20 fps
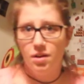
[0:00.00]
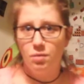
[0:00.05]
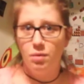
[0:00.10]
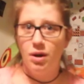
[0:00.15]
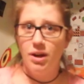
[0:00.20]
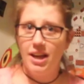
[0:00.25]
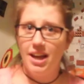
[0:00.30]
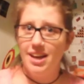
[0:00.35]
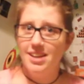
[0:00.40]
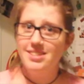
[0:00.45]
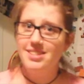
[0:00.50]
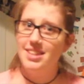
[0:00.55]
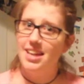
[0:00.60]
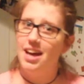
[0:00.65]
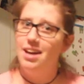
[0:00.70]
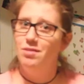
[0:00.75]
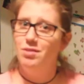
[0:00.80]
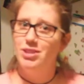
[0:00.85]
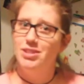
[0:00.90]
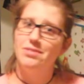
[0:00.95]
Well guys,
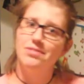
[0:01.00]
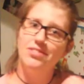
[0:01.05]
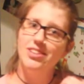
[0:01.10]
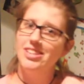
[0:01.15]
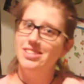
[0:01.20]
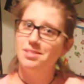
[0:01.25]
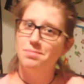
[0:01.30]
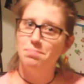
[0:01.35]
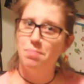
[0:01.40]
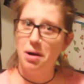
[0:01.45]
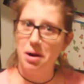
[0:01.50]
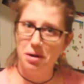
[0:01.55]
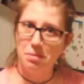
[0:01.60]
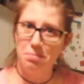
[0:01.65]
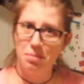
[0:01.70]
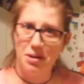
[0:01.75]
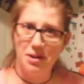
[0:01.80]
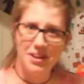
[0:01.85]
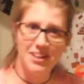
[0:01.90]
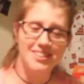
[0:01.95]
that was Finn's
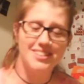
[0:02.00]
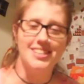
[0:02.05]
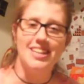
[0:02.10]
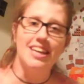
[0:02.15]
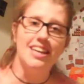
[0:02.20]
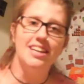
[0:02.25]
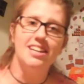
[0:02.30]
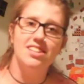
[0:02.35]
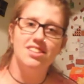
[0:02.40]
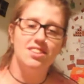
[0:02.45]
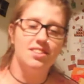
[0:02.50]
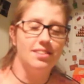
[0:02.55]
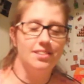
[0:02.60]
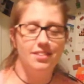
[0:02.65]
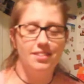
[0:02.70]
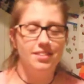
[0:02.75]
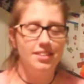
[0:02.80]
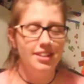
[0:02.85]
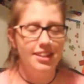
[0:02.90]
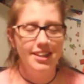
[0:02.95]
BarkBox. He
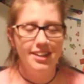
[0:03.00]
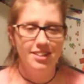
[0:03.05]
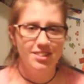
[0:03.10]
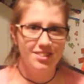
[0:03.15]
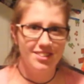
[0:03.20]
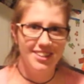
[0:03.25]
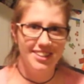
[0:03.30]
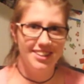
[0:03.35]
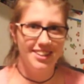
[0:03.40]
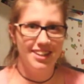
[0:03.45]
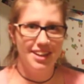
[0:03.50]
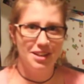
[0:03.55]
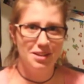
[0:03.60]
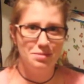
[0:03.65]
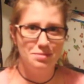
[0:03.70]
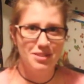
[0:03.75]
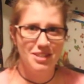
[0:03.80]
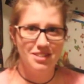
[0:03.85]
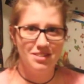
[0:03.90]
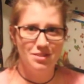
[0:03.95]
thoroughly enjoyed the
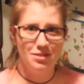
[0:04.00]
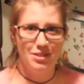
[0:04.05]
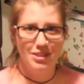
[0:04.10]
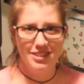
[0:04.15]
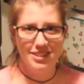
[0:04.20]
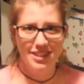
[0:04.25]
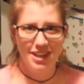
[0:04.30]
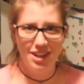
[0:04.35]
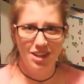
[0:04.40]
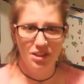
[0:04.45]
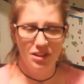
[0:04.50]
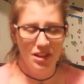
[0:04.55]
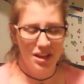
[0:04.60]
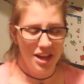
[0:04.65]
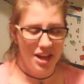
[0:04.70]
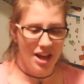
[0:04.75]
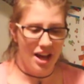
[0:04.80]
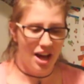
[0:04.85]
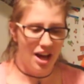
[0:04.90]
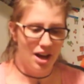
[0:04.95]
items, as you can tell.
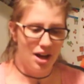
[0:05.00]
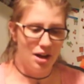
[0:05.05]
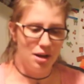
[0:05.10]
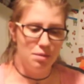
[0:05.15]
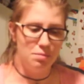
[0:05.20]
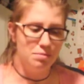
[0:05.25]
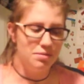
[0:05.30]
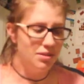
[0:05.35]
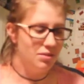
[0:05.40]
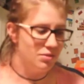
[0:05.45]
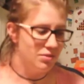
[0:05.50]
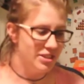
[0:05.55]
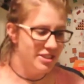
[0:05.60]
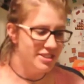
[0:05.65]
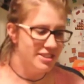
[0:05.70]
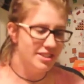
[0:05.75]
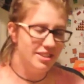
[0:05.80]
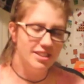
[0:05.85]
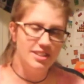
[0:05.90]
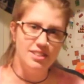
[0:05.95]

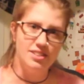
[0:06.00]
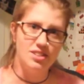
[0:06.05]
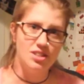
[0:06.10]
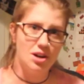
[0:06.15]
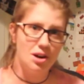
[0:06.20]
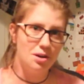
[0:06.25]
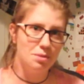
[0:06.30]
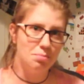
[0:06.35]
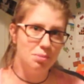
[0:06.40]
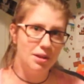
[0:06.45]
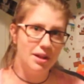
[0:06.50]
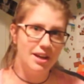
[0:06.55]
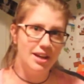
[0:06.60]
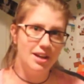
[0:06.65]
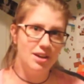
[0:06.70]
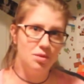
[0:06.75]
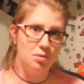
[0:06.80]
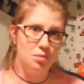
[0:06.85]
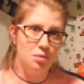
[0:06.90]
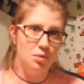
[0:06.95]
Recently he started
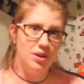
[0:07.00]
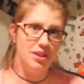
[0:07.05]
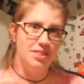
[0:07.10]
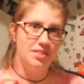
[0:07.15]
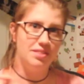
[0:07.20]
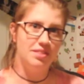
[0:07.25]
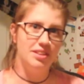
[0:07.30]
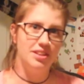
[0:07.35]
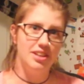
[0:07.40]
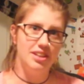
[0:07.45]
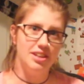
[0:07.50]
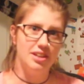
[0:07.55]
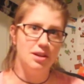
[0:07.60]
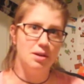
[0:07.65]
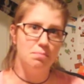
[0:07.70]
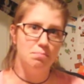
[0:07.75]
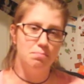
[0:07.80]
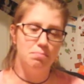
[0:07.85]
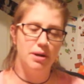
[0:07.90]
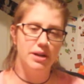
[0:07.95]
playing with the
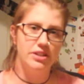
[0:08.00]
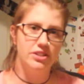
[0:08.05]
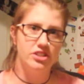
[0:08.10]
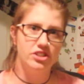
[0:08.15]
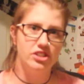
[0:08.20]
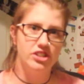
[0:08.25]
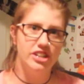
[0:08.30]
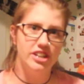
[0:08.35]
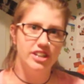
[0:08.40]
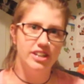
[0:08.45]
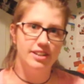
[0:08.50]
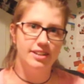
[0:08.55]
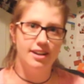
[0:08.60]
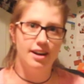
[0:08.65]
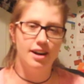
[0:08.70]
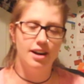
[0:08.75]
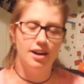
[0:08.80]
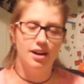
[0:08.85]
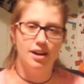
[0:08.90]
bungee